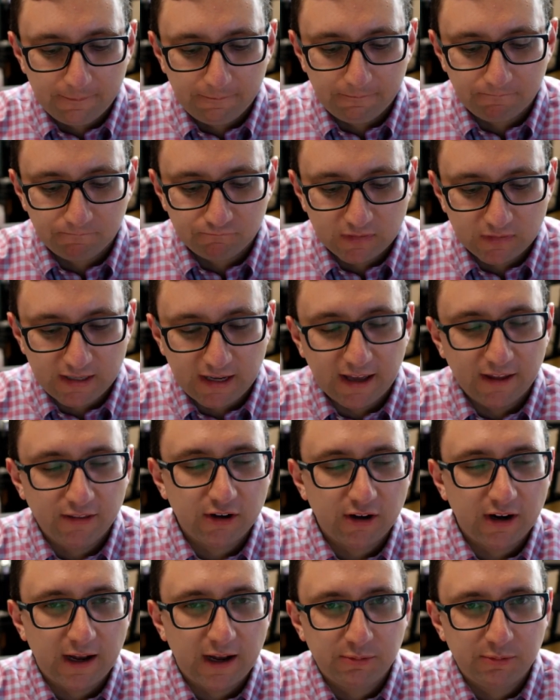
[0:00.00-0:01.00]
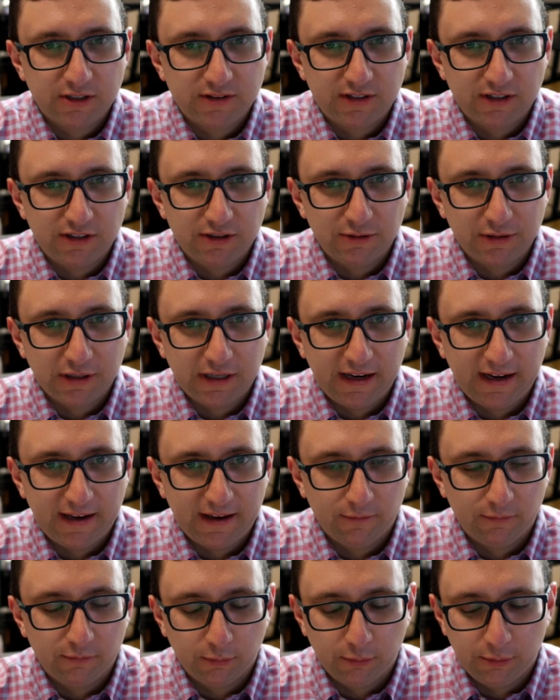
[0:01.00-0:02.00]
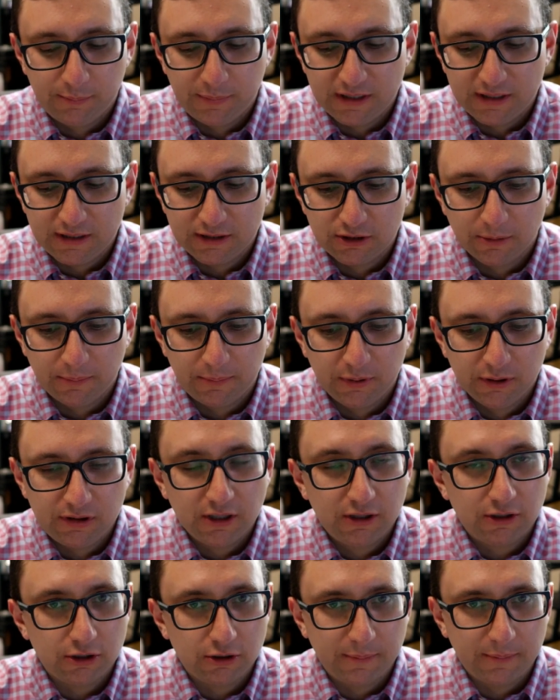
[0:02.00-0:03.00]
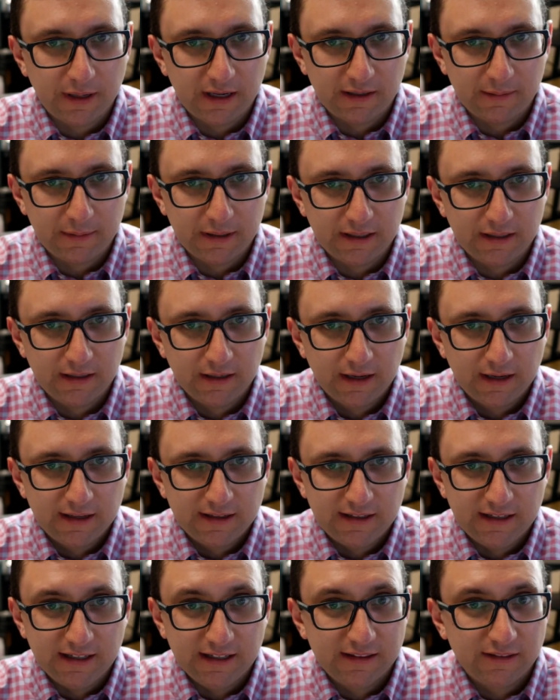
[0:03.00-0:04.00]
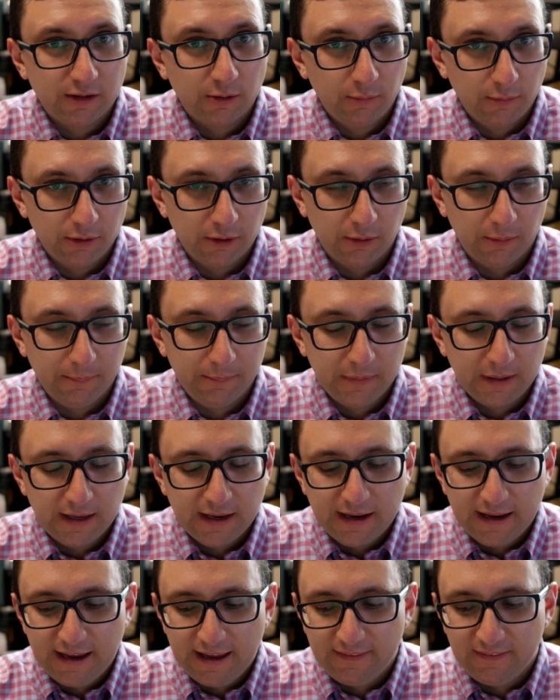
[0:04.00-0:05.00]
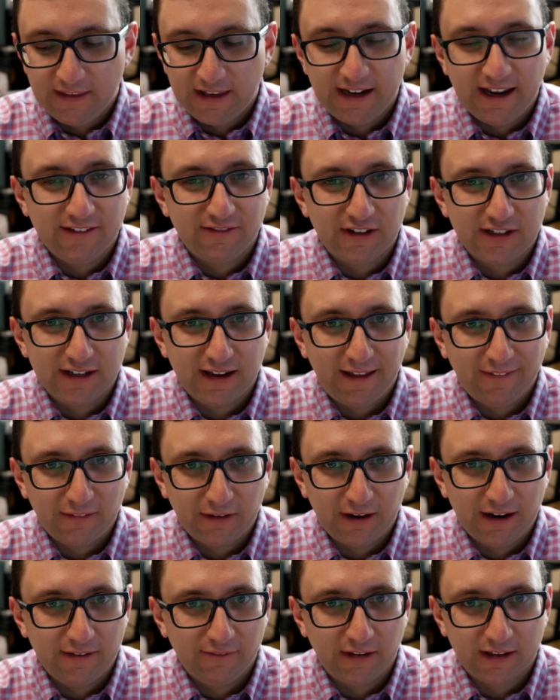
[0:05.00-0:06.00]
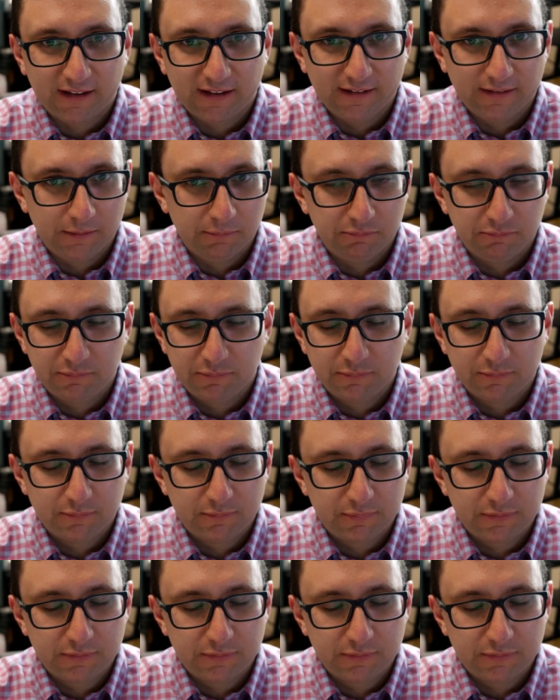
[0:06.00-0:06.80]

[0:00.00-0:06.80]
The other options that you could have would be to put the new baby in the room and then have the toddler have a